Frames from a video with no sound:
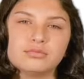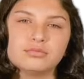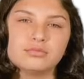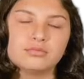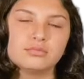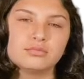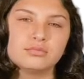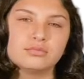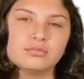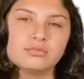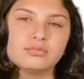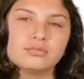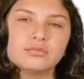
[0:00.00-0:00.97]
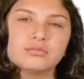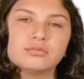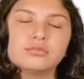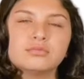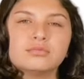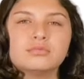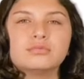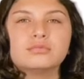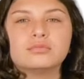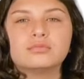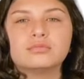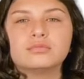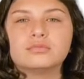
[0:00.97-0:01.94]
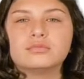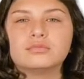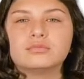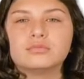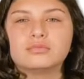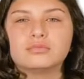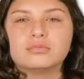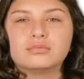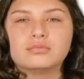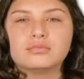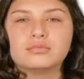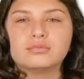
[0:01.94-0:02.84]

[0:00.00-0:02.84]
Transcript: (not speaking)